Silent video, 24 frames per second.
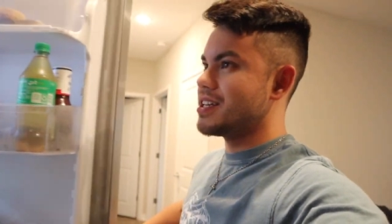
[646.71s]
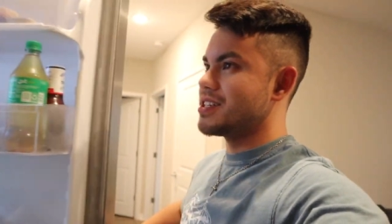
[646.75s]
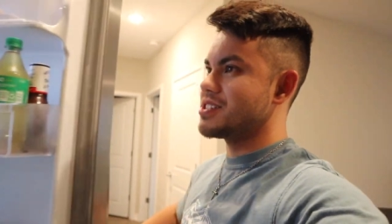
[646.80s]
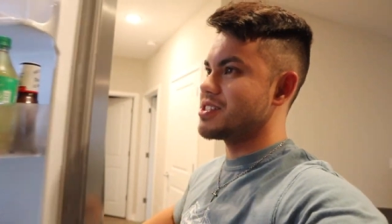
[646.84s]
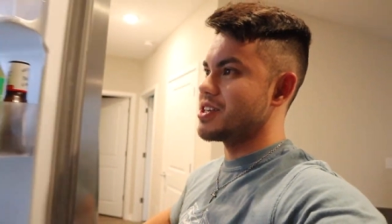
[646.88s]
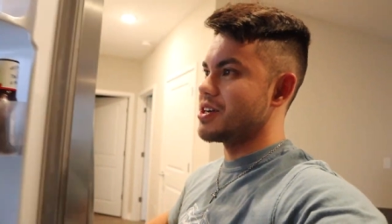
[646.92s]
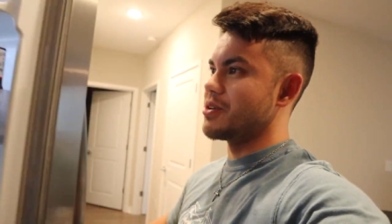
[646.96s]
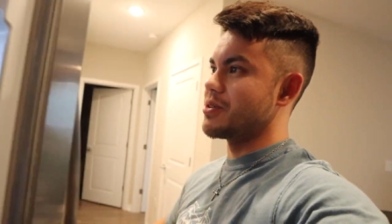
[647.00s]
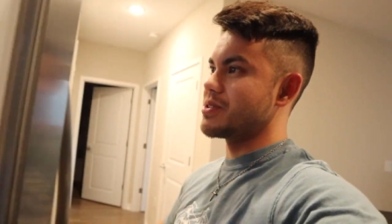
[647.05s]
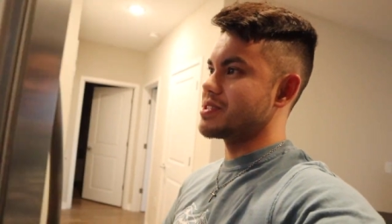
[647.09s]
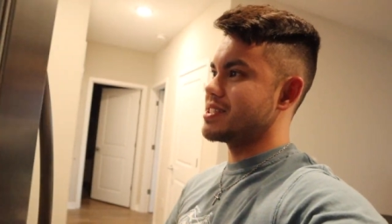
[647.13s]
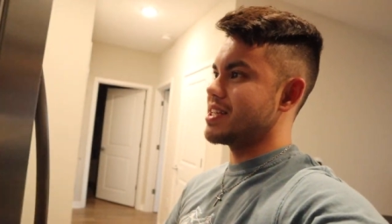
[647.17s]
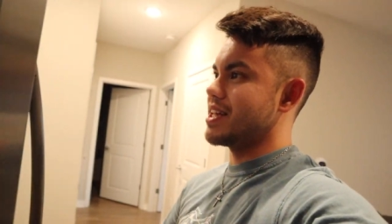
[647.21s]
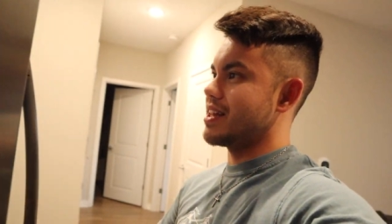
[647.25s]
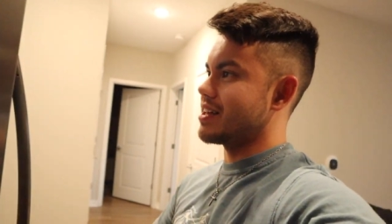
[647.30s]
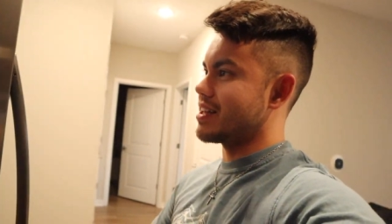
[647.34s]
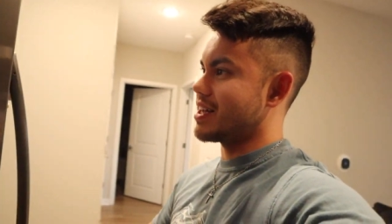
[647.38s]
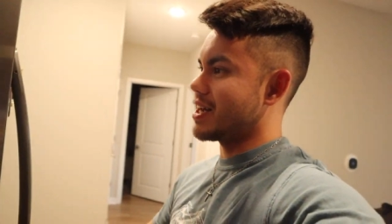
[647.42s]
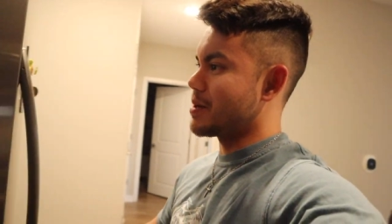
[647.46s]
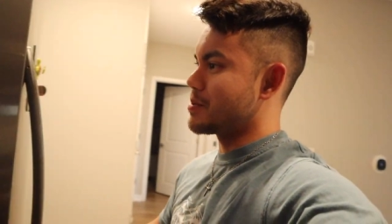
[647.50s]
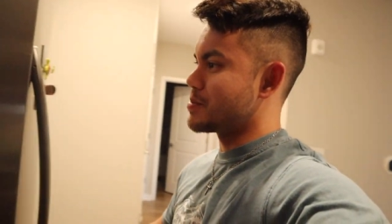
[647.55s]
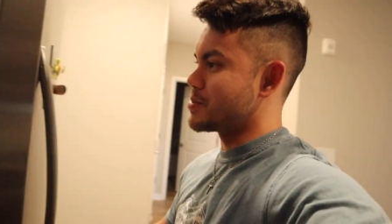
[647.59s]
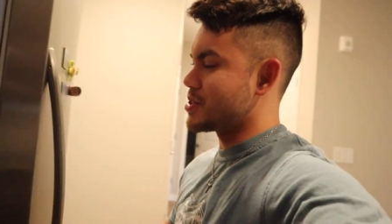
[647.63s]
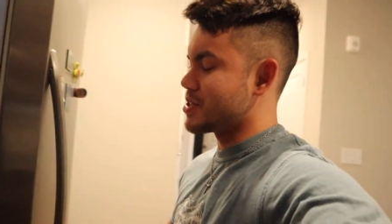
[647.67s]
so it's not
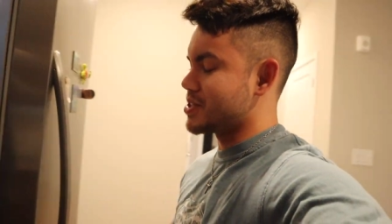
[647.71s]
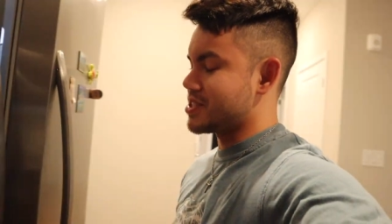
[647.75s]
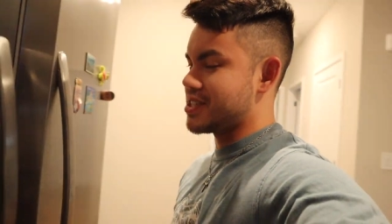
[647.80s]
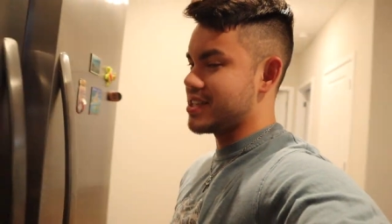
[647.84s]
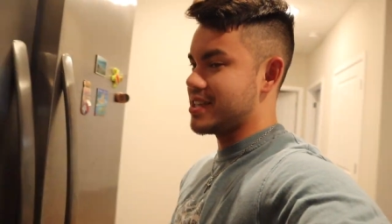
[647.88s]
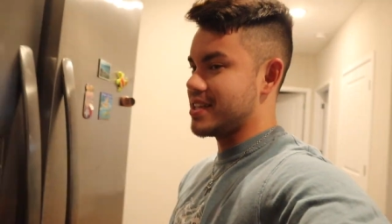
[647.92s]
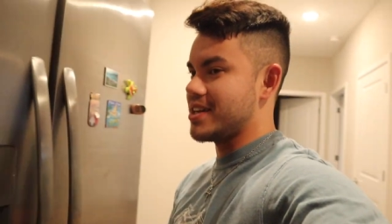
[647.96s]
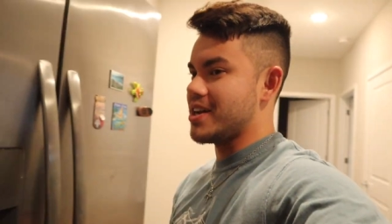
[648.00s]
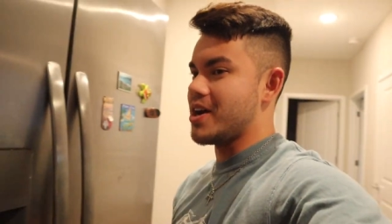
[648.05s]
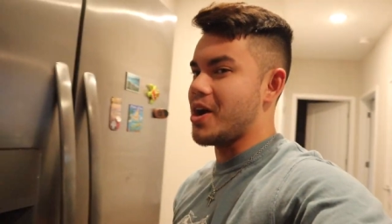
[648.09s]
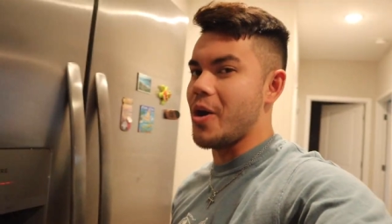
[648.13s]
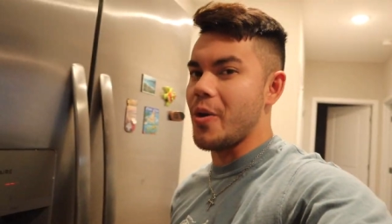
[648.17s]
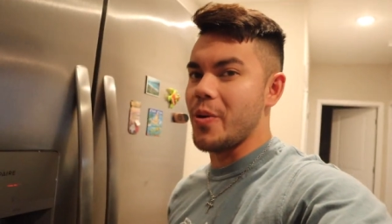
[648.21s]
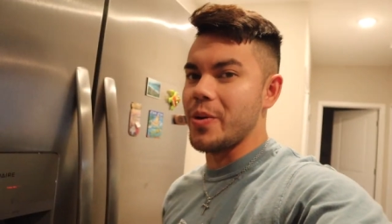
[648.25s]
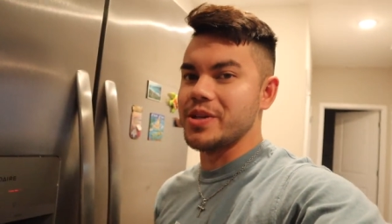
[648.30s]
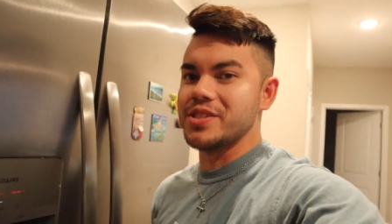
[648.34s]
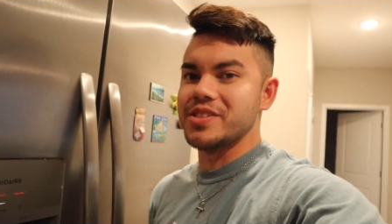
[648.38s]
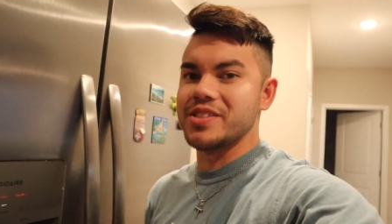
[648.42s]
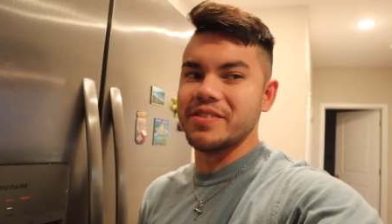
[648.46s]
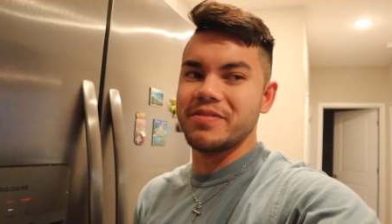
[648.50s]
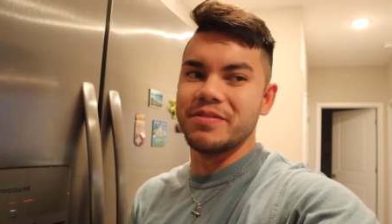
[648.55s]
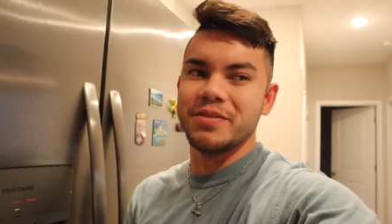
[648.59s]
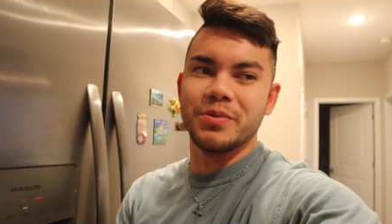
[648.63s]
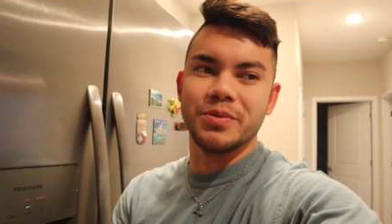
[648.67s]
like I'm just
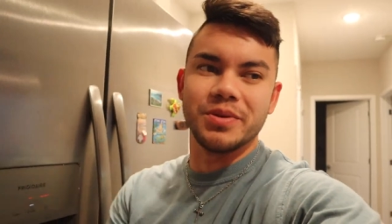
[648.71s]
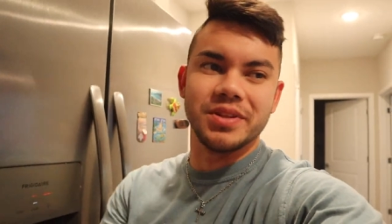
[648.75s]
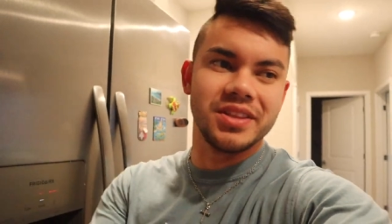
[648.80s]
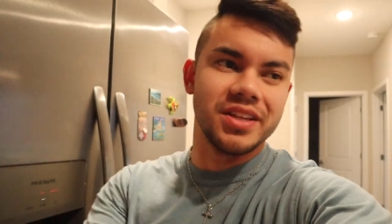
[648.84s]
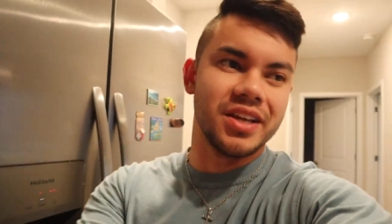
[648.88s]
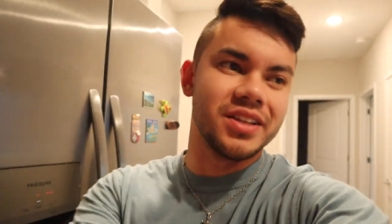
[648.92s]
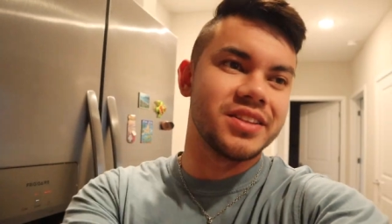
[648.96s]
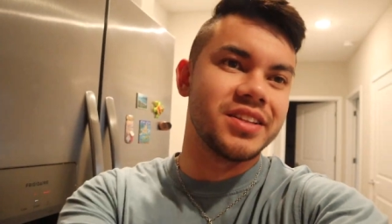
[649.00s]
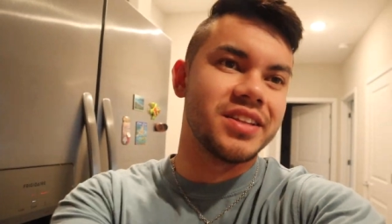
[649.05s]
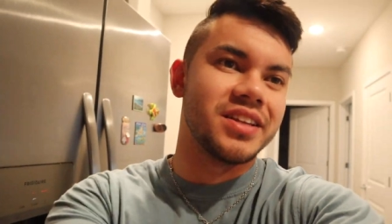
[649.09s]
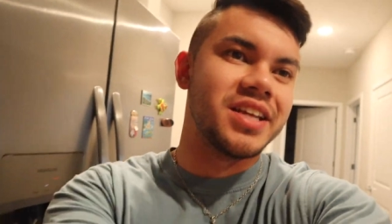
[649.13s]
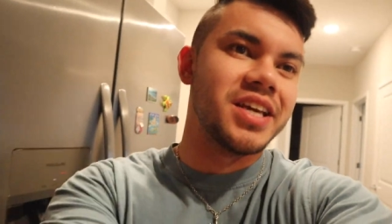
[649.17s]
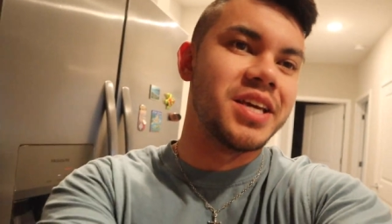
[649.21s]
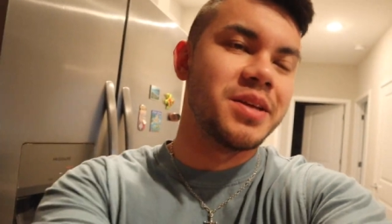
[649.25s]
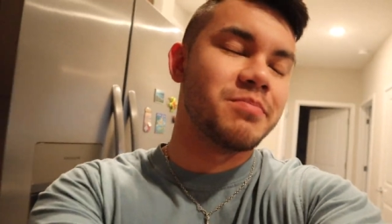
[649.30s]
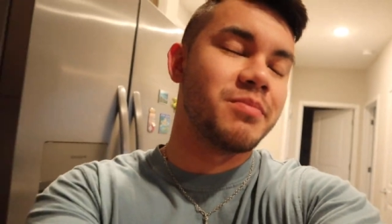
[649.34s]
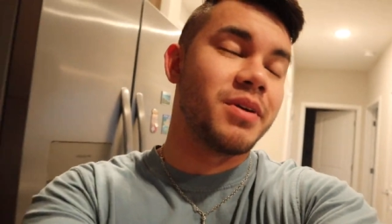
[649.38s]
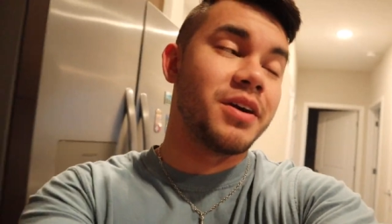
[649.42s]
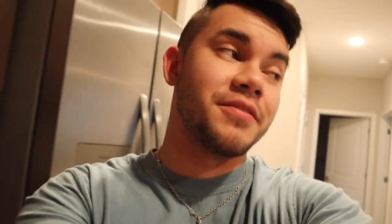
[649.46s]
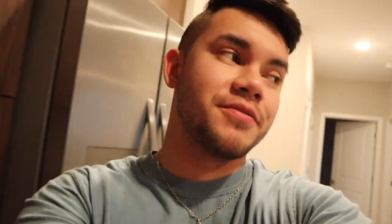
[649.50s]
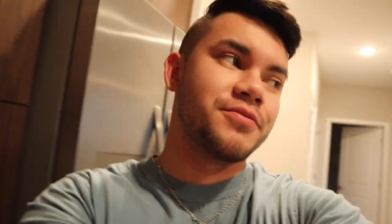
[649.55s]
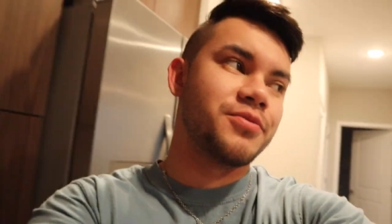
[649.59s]
always with nothing in my